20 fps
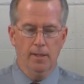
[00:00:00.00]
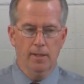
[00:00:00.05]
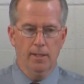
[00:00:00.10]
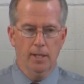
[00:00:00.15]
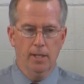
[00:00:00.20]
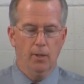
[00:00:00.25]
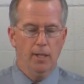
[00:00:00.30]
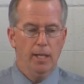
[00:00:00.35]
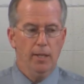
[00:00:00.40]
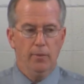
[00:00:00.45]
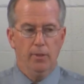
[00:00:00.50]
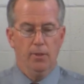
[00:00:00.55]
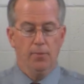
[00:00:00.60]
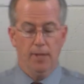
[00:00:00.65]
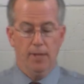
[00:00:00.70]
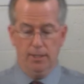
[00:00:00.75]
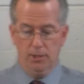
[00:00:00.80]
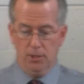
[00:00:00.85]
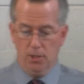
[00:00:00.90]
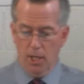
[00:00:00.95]
Now, even if
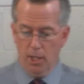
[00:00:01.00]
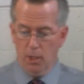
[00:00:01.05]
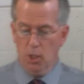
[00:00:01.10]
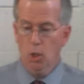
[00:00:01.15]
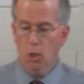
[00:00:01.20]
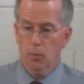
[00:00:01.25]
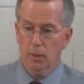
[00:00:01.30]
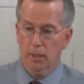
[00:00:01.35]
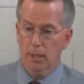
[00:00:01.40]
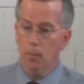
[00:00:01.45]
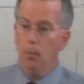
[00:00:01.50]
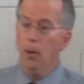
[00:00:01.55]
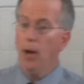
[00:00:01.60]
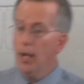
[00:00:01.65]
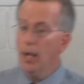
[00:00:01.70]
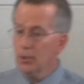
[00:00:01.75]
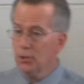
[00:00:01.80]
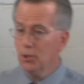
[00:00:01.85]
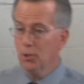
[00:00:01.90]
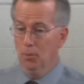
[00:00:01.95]
that's not humanly
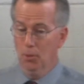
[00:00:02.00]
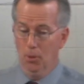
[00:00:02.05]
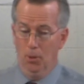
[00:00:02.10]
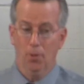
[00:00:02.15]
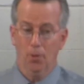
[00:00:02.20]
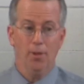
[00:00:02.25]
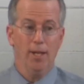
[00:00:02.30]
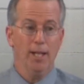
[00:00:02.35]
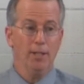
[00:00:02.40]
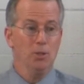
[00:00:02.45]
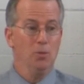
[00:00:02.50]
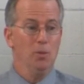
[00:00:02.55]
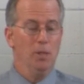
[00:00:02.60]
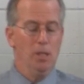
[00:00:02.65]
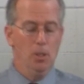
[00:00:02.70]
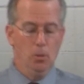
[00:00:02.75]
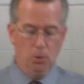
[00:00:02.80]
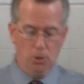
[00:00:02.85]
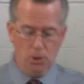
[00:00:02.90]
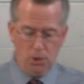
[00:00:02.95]
possible, that's what
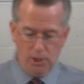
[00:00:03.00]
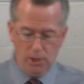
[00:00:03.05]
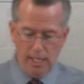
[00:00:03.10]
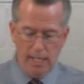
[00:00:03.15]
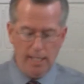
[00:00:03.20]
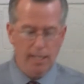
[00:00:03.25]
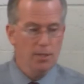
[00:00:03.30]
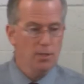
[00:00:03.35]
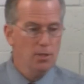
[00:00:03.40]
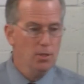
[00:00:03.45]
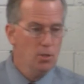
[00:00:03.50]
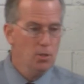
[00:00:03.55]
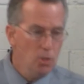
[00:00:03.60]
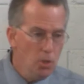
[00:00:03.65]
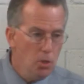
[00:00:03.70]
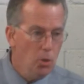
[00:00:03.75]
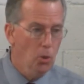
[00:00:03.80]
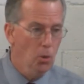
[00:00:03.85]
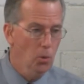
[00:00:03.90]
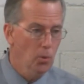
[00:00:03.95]
you will seek to
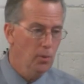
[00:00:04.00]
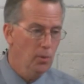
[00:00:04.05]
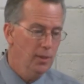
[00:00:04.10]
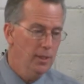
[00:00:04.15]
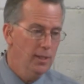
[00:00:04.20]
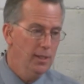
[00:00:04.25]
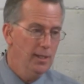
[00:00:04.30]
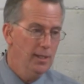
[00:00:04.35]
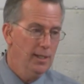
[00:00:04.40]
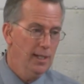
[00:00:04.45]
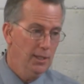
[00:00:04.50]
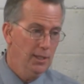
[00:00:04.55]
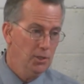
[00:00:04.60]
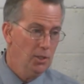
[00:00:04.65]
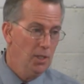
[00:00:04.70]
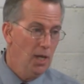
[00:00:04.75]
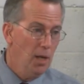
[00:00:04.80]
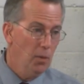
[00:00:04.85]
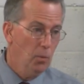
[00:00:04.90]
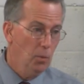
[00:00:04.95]
do. It's
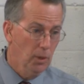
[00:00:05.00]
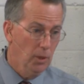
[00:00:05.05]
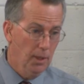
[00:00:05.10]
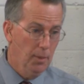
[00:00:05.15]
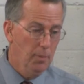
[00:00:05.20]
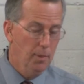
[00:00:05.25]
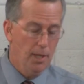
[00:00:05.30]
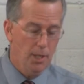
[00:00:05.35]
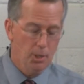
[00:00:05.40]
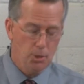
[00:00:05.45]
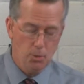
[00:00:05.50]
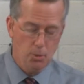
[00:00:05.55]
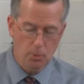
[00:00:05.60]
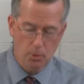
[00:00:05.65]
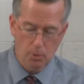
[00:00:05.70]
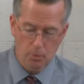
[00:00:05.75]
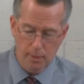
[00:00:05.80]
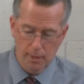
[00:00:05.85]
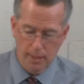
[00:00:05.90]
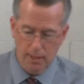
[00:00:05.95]
not really
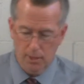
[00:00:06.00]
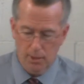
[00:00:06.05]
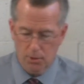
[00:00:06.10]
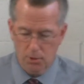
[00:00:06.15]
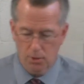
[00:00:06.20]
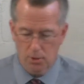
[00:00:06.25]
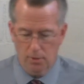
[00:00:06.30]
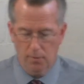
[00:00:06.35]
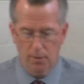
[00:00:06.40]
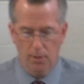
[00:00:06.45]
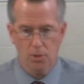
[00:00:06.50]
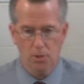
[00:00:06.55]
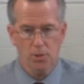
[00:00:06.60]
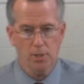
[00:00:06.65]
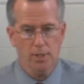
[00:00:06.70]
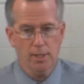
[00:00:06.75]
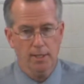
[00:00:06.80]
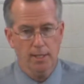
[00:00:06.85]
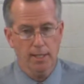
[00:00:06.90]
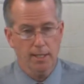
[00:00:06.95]
possible because of our
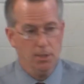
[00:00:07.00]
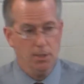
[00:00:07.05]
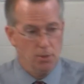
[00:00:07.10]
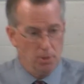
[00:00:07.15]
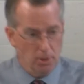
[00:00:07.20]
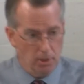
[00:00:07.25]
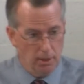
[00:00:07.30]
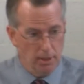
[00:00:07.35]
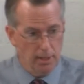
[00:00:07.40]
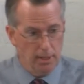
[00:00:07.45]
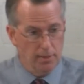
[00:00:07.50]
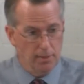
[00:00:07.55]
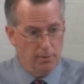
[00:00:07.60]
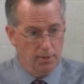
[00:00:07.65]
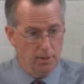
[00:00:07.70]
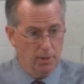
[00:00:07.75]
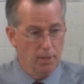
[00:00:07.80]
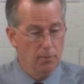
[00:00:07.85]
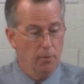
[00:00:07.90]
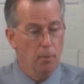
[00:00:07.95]
sin, that is, to
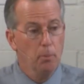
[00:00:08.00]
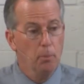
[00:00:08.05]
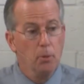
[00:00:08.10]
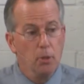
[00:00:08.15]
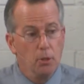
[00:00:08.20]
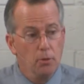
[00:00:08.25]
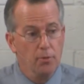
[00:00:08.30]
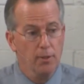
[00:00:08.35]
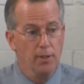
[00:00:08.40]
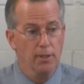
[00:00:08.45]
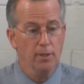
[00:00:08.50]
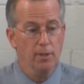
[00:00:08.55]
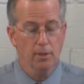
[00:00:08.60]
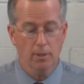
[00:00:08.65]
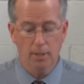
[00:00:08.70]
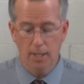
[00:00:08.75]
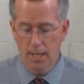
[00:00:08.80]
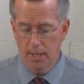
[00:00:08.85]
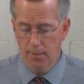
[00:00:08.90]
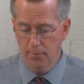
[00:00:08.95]
live a perfect
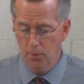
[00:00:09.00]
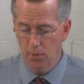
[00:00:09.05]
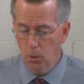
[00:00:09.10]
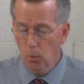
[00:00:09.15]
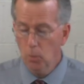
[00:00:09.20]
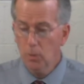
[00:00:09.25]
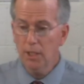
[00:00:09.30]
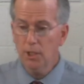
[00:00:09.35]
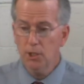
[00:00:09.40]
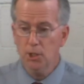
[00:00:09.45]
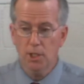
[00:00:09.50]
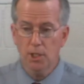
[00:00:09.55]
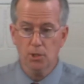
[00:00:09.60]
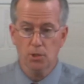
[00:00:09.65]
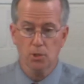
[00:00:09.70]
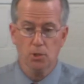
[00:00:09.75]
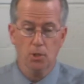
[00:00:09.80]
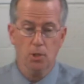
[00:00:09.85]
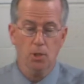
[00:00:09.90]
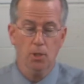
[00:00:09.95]
life. Only
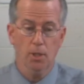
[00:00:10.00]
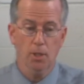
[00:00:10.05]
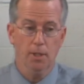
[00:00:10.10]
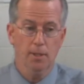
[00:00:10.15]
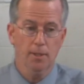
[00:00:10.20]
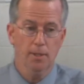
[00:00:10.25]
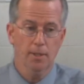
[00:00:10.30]
Jesus could.